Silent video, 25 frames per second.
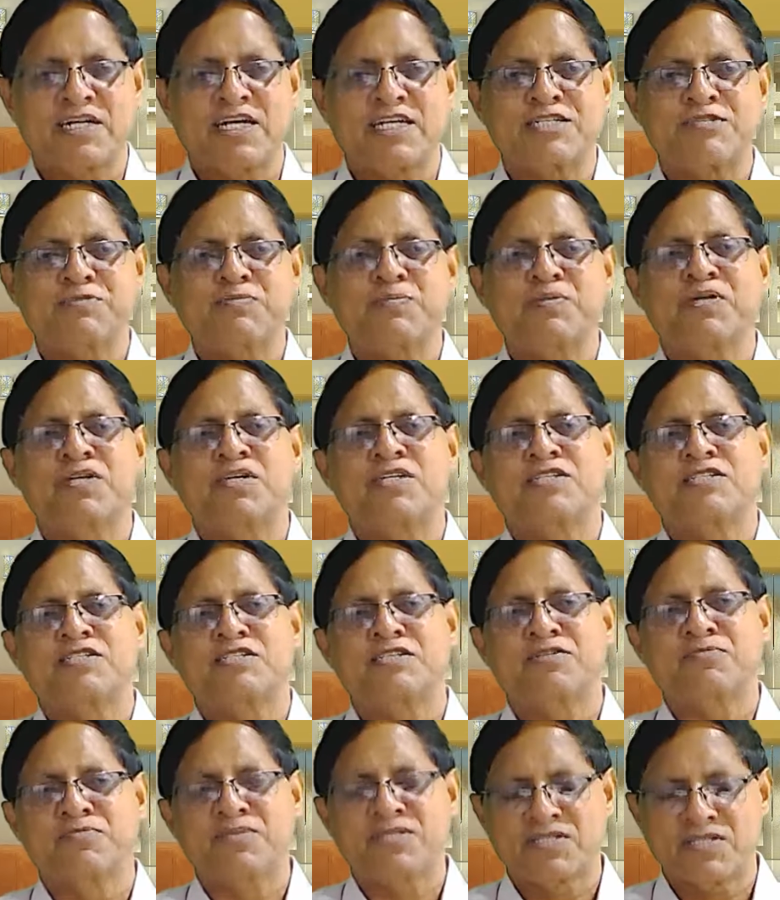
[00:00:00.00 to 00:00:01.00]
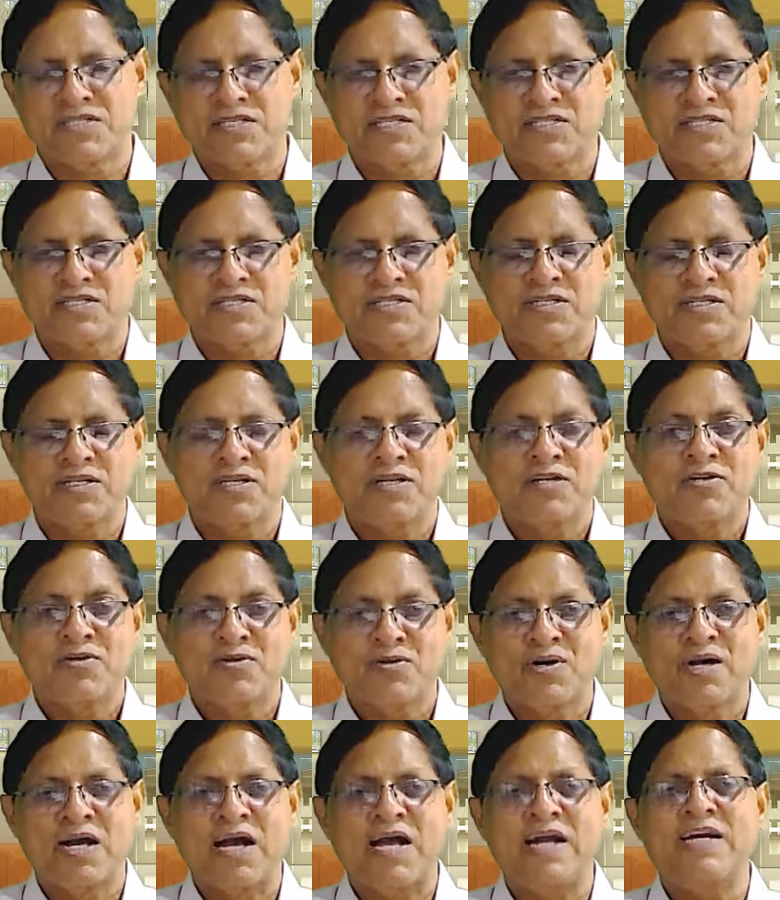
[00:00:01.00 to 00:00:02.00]
experienced in business
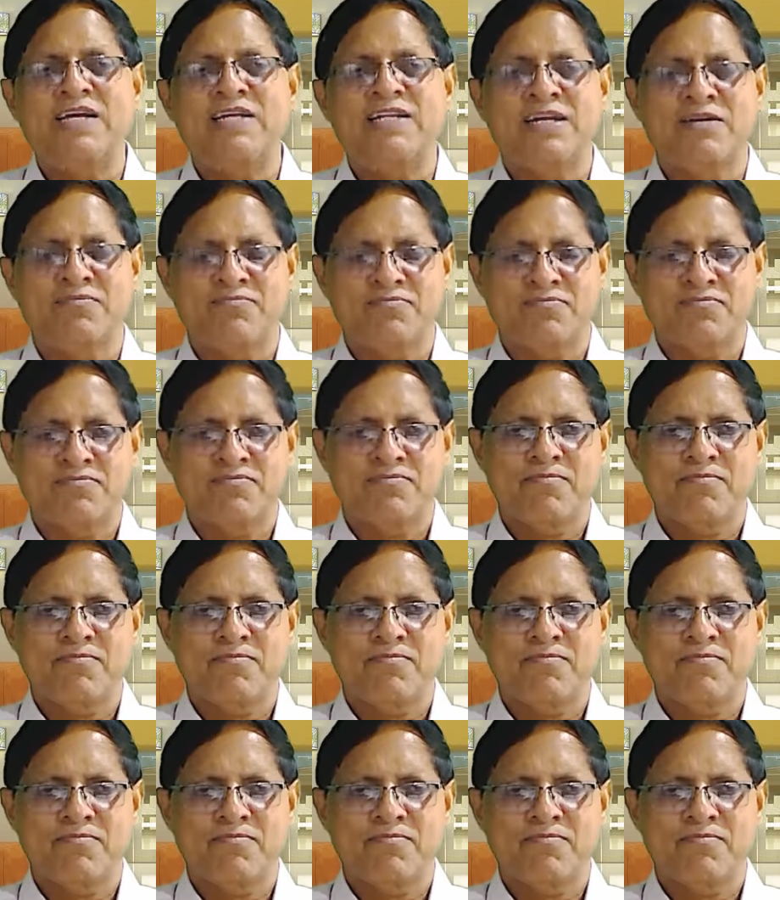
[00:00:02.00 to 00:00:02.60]
to guide them.